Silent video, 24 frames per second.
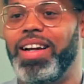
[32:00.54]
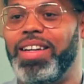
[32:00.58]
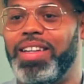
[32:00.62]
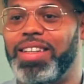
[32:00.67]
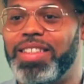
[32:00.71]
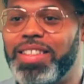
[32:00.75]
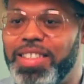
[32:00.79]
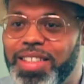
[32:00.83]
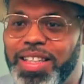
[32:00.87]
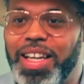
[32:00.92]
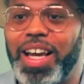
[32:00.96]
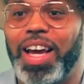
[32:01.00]
to
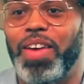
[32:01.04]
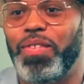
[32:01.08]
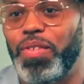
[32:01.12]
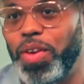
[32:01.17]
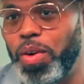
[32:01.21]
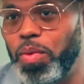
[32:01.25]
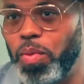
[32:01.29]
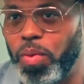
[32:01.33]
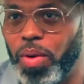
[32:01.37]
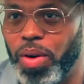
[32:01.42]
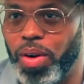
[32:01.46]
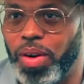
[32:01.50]
see if
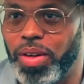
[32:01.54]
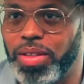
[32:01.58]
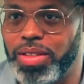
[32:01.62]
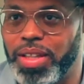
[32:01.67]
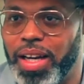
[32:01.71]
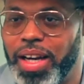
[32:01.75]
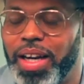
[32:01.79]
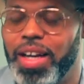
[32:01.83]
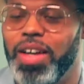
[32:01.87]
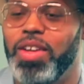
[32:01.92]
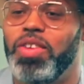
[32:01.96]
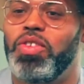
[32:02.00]
it works.
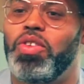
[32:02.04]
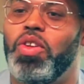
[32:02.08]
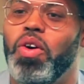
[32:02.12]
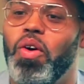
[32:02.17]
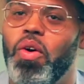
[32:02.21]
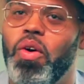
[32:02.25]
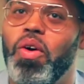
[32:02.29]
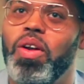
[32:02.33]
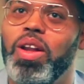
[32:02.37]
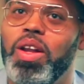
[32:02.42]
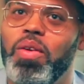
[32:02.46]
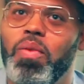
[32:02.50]
The
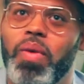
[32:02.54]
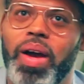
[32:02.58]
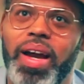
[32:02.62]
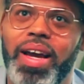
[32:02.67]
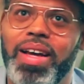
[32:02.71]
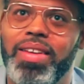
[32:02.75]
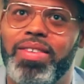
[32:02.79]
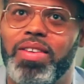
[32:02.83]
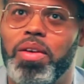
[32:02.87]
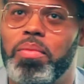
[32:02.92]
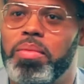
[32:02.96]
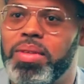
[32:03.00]
only way
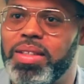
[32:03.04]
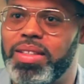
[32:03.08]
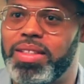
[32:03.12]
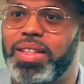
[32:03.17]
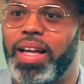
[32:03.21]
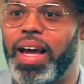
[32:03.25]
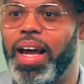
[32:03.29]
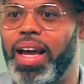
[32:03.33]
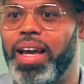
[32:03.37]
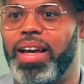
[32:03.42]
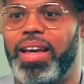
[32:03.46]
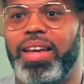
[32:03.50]
it's a
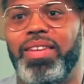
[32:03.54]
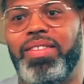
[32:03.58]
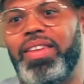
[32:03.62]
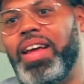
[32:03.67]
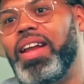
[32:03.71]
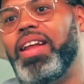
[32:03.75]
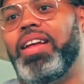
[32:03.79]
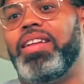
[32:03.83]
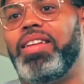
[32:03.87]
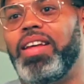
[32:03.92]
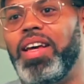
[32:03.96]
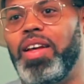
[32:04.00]
mistake is
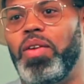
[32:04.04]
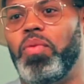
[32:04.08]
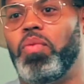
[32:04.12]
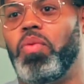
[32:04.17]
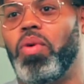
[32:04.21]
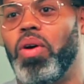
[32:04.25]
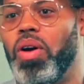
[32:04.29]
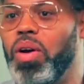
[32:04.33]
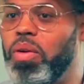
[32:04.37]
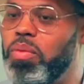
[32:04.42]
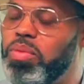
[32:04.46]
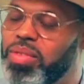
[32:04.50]
that it didn't
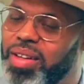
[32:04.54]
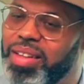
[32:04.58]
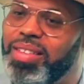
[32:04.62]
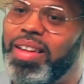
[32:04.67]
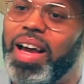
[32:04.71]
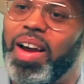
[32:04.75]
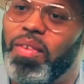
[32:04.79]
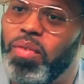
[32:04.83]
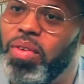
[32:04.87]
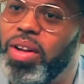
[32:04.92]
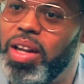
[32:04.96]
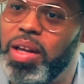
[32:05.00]
work. Does
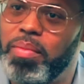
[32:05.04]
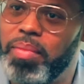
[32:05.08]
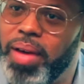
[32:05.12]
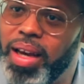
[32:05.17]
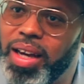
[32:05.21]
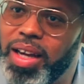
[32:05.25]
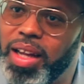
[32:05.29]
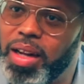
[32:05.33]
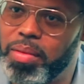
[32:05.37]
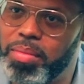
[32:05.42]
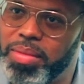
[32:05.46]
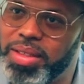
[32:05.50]
that really
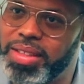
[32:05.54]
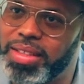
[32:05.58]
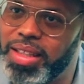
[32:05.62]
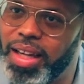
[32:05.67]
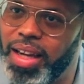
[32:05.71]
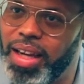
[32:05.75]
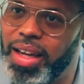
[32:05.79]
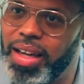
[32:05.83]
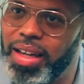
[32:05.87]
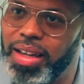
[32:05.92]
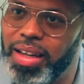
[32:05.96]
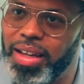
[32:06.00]
make it a
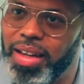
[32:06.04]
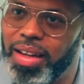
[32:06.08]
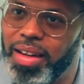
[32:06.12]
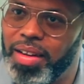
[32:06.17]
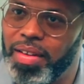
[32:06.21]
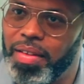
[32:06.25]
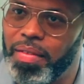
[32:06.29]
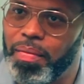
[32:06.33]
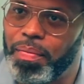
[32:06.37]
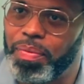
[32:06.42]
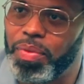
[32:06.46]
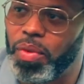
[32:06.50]
mistake?
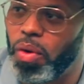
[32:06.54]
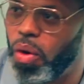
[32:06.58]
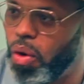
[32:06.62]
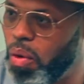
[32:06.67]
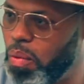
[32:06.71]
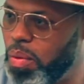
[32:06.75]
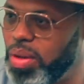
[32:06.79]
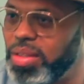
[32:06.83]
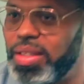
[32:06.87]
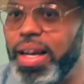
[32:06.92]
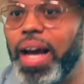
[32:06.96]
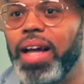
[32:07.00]
Or
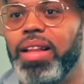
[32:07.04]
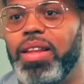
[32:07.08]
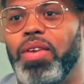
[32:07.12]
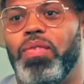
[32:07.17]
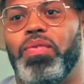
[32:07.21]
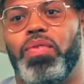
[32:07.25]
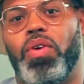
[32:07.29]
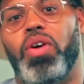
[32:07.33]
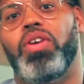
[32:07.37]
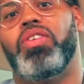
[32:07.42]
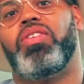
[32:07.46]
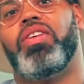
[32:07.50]
was that the
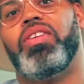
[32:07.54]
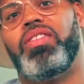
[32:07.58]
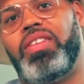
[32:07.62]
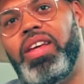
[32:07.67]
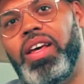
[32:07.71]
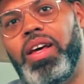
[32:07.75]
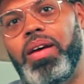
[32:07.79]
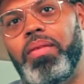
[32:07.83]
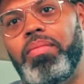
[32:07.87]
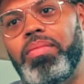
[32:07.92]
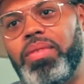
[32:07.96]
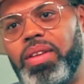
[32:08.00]
first
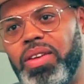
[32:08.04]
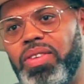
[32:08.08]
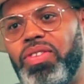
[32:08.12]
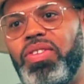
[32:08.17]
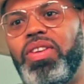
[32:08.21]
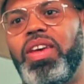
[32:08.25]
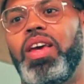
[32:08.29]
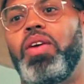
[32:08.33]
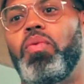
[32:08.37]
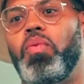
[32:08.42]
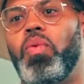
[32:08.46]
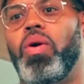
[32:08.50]
attempt to
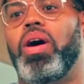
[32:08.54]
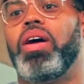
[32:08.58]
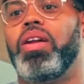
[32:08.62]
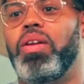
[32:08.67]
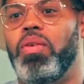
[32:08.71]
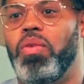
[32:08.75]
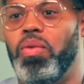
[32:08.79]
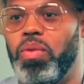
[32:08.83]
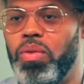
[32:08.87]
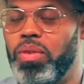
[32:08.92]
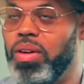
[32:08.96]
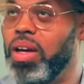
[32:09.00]
see
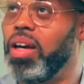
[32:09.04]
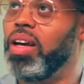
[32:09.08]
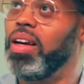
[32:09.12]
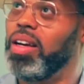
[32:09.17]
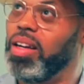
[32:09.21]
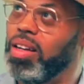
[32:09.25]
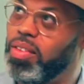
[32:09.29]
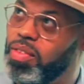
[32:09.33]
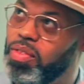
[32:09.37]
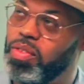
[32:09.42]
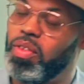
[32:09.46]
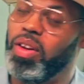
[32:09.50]

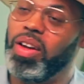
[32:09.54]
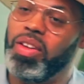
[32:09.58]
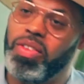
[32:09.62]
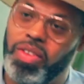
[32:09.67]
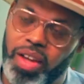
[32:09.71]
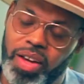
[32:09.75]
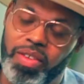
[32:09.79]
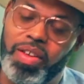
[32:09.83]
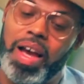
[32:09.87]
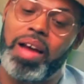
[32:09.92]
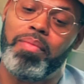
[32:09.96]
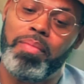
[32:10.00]

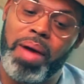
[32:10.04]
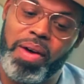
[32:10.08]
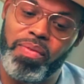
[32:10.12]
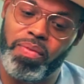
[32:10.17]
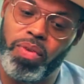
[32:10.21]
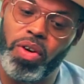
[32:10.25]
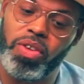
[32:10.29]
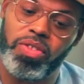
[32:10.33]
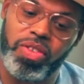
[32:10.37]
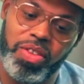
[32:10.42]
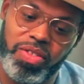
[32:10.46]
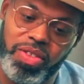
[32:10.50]
is that my
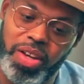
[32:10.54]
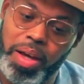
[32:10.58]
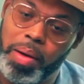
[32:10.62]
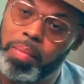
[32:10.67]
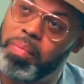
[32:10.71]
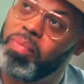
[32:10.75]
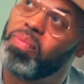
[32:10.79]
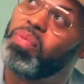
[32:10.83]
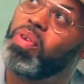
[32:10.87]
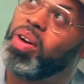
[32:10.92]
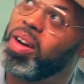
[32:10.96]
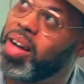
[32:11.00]
first
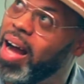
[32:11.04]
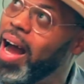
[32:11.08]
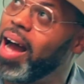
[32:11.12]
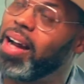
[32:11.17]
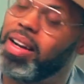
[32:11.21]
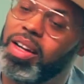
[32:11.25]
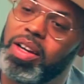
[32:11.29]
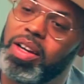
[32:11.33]
attempt for God to